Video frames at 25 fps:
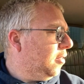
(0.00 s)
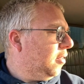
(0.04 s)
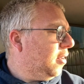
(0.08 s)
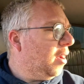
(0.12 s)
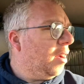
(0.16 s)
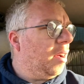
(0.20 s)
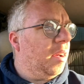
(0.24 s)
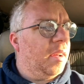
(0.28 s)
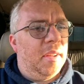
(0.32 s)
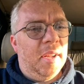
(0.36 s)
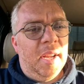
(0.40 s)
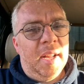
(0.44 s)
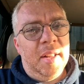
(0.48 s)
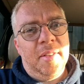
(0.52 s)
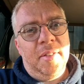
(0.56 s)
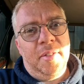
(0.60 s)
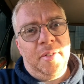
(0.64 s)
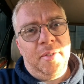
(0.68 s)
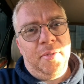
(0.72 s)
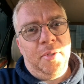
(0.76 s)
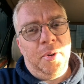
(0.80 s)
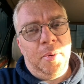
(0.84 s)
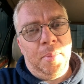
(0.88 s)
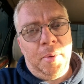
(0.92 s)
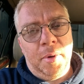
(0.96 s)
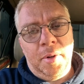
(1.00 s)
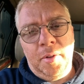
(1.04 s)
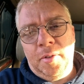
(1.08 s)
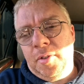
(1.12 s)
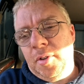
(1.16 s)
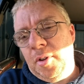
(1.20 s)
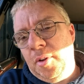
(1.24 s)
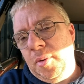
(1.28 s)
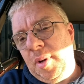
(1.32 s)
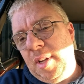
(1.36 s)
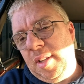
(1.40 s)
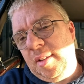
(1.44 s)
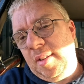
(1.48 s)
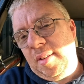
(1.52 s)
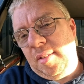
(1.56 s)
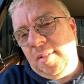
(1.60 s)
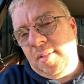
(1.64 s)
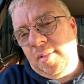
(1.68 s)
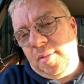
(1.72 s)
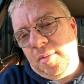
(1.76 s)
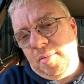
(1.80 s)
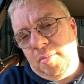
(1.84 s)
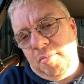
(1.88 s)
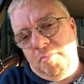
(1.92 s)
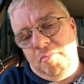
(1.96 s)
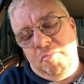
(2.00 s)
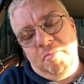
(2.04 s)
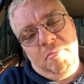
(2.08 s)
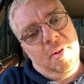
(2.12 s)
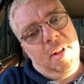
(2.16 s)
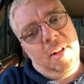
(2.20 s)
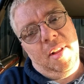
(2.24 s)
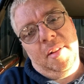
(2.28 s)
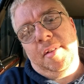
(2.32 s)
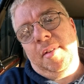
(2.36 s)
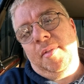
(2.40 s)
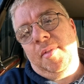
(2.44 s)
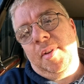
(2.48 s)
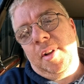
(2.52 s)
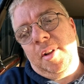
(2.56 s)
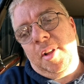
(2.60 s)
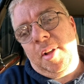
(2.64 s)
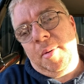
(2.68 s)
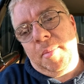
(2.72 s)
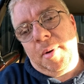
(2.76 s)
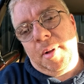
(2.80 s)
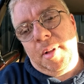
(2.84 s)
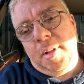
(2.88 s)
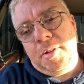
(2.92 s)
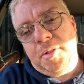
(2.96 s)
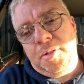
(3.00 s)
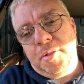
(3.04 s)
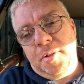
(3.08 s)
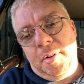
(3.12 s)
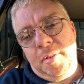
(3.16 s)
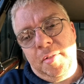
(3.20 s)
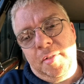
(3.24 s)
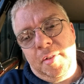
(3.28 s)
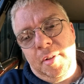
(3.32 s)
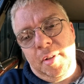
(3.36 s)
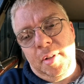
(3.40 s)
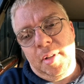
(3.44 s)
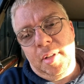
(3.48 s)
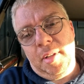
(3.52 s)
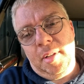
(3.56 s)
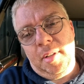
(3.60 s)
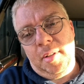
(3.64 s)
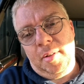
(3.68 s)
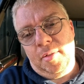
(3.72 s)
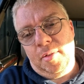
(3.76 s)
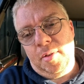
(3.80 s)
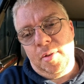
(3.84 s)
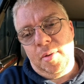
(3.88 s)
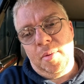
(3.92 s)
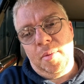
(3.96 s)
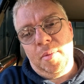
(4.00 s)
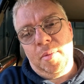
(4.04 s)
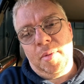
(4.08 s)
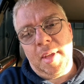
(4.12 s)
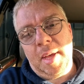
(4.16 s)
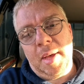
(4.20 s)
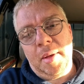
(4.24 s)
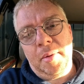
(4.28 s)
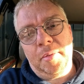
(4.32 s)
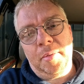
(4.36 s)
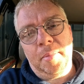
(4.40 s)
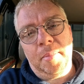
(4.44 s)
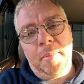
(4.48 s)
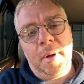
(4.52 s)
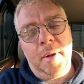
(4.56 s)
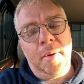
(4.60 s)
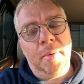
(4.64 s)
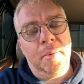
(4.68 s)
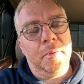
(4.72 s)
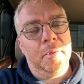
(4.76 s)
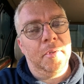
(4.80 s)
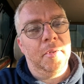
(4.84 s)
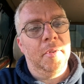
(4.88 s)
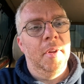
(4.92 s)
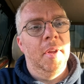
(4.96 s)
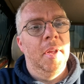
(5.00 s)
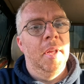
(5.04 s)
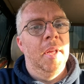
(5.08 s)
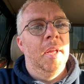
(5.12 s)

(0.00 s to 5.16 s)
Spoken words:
car, it is a 4.2, it is relatively low mileage, 92,000 miles.